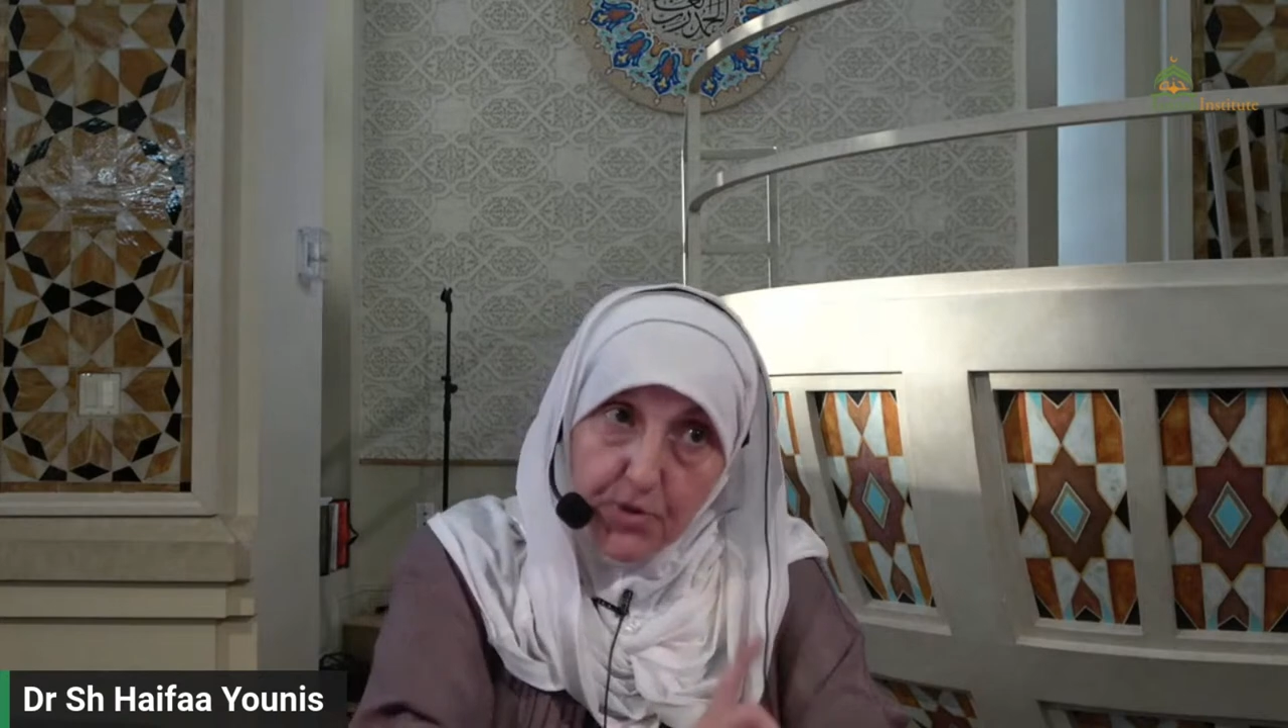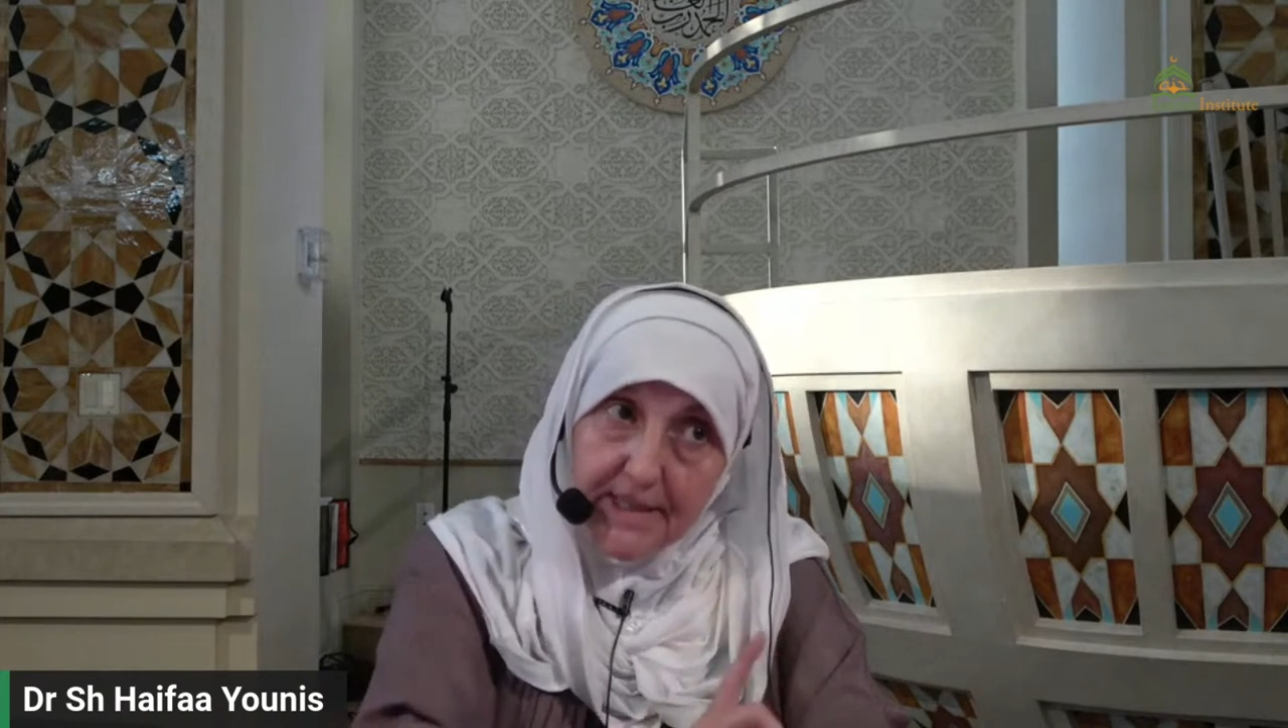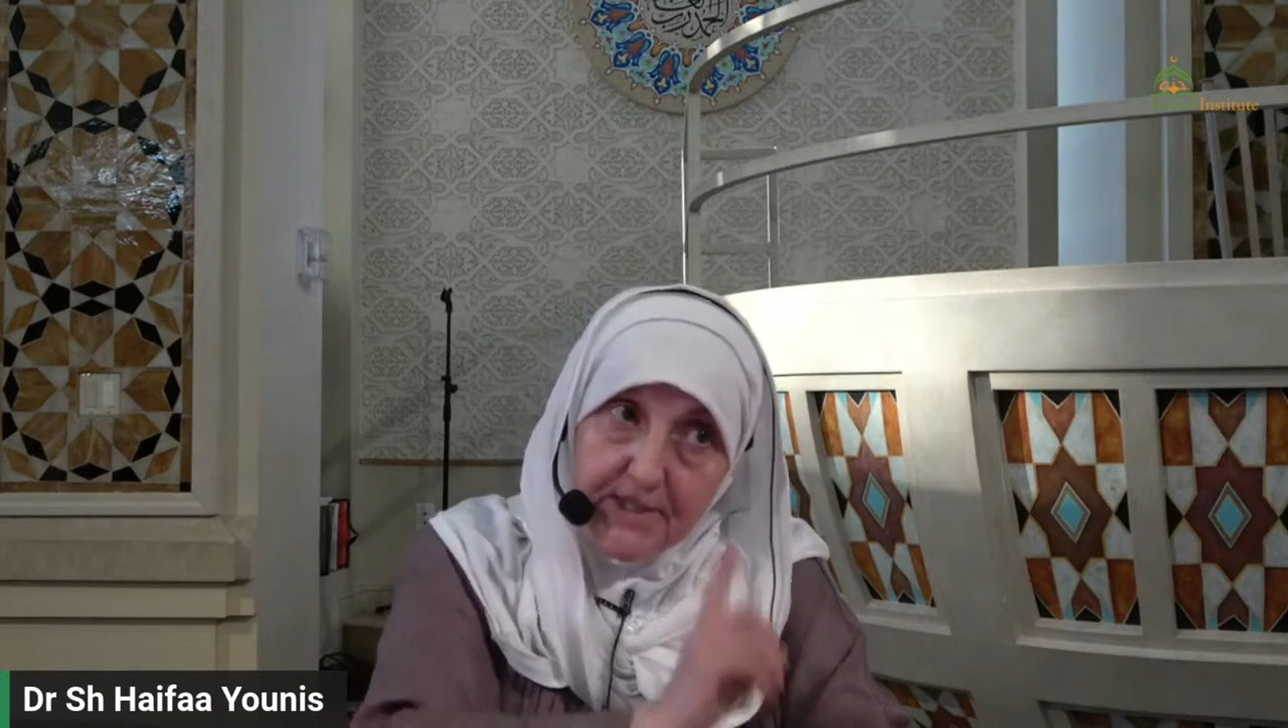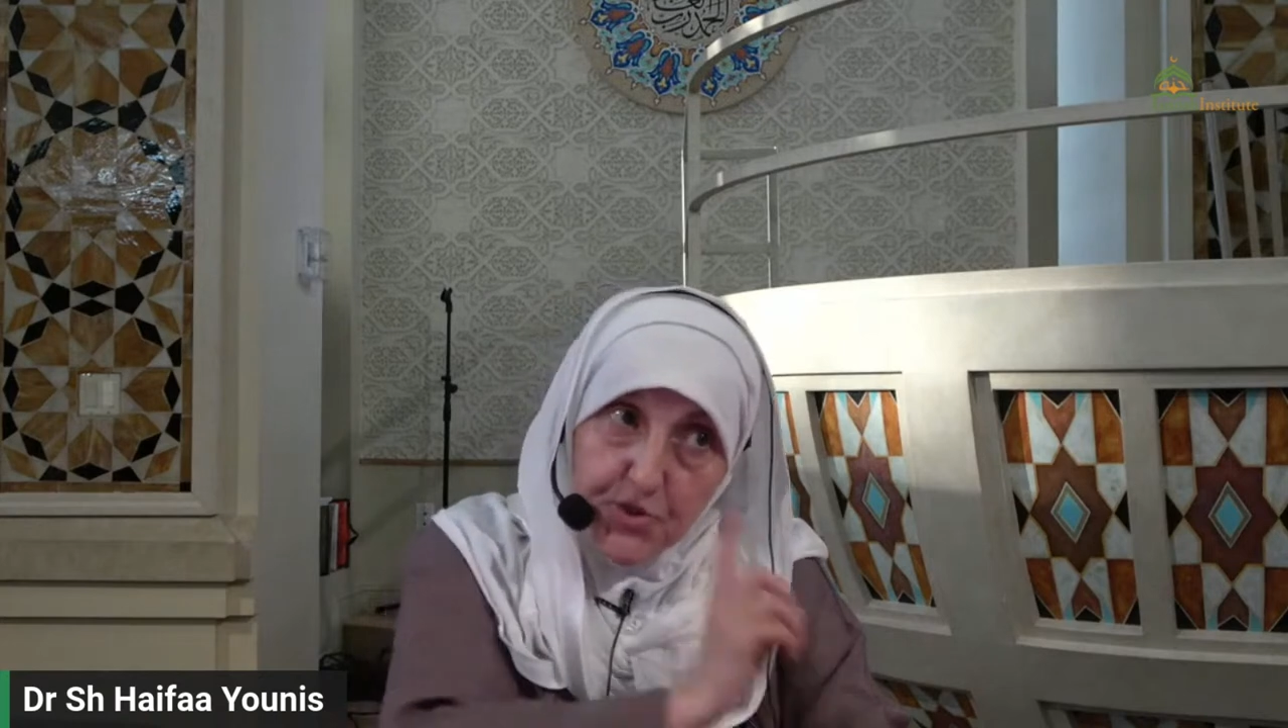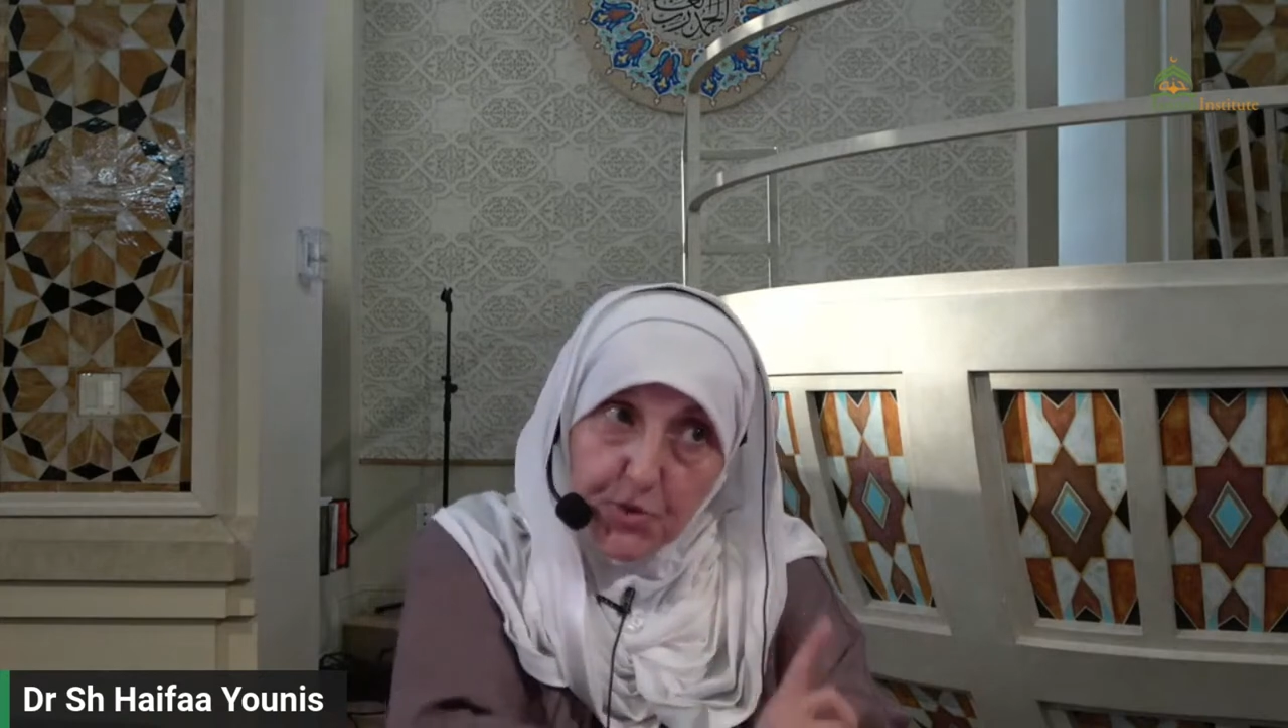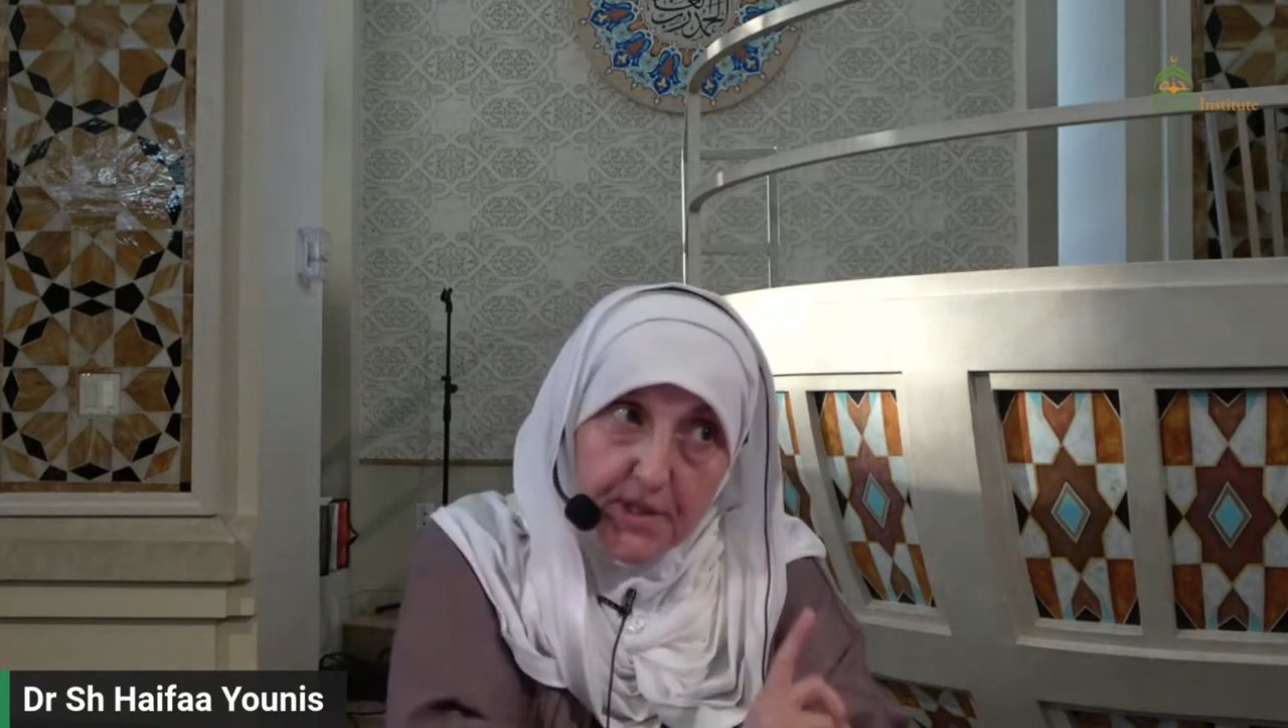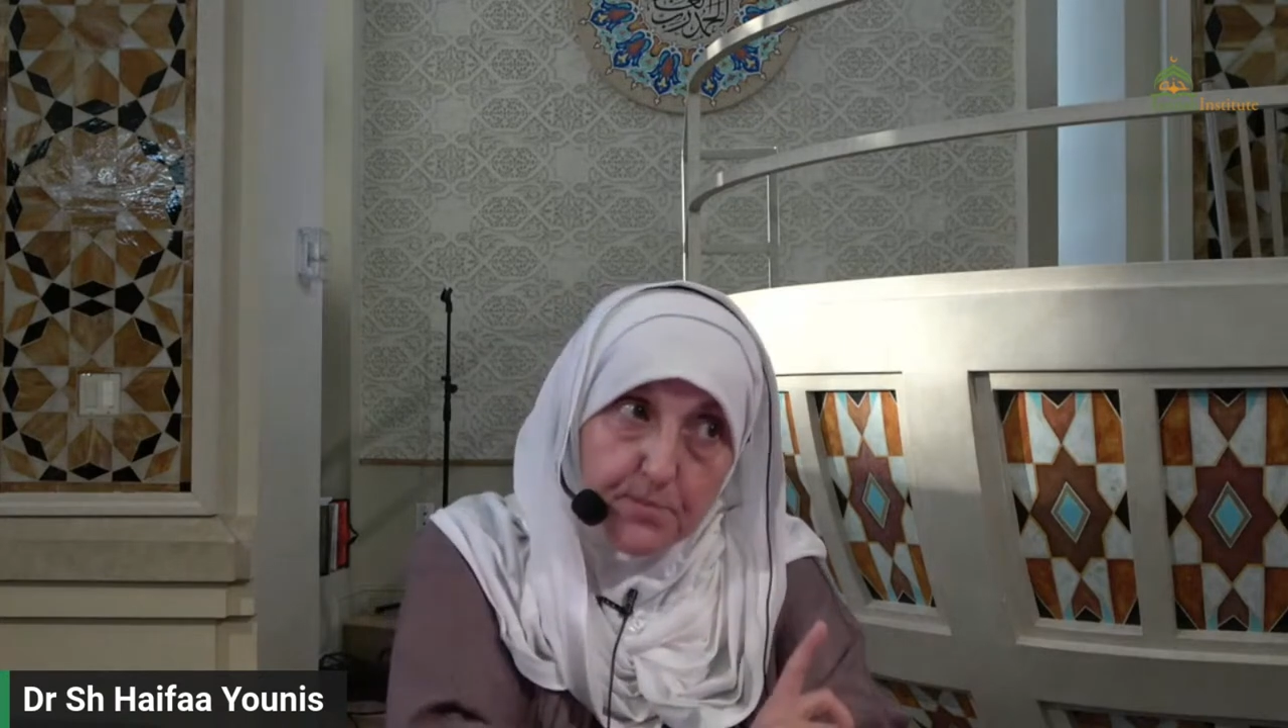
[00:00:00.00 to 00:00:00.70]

al Eid sunnah